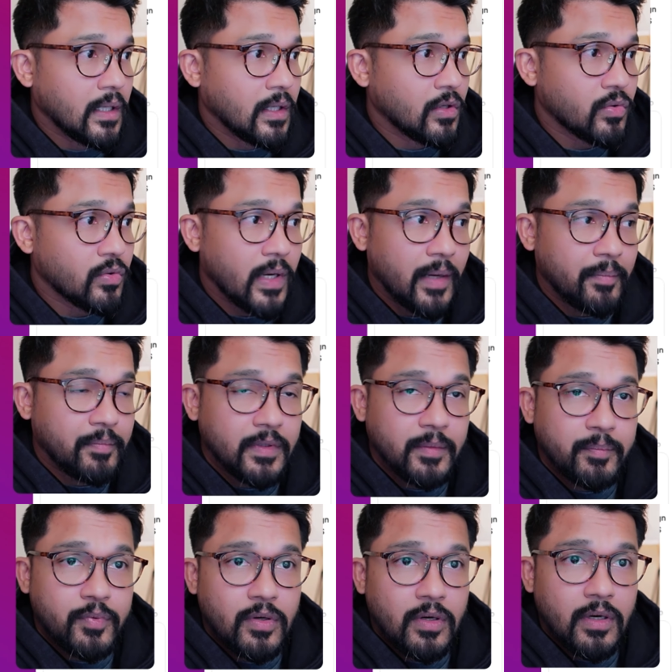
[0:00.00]
grab the
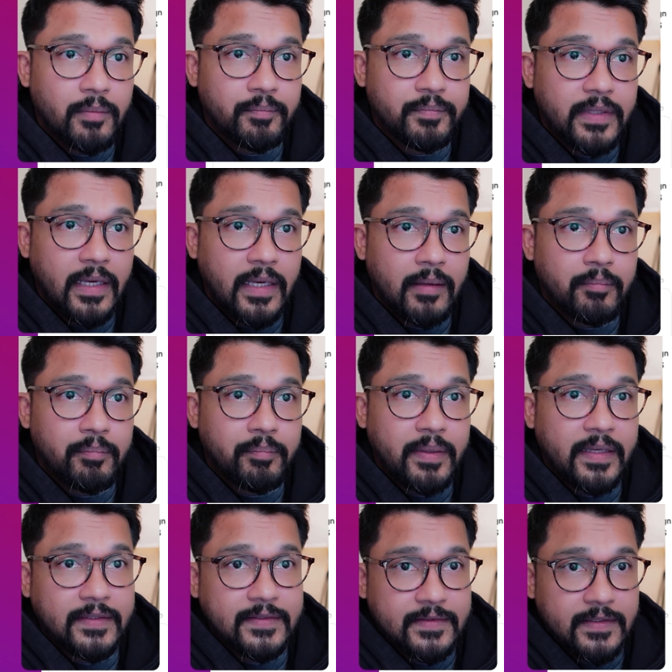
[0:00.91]
prompt and
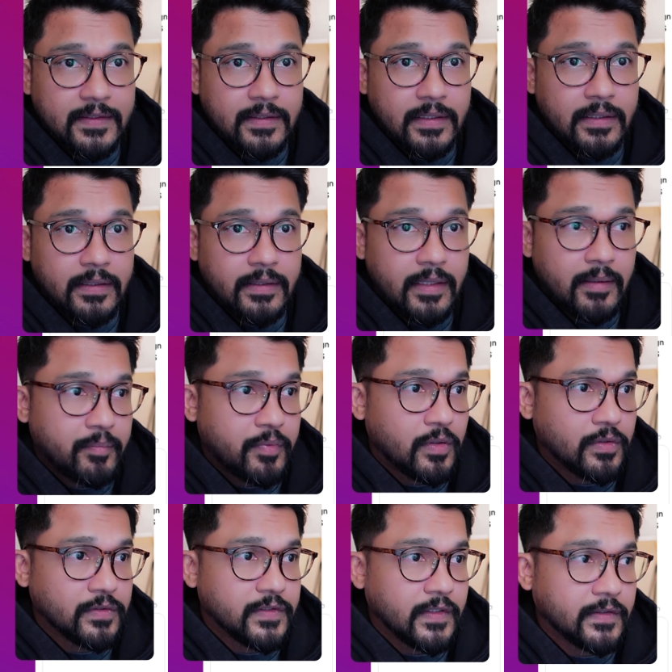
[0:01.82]
paste it in their
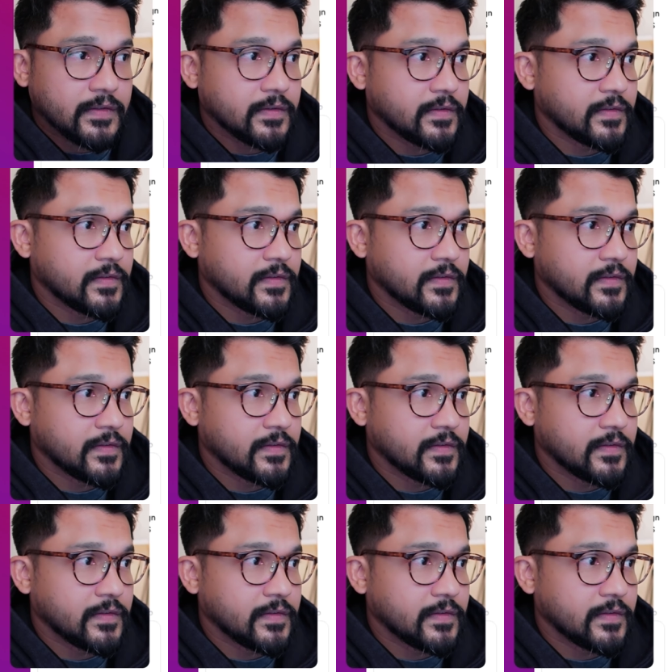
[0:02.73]
project.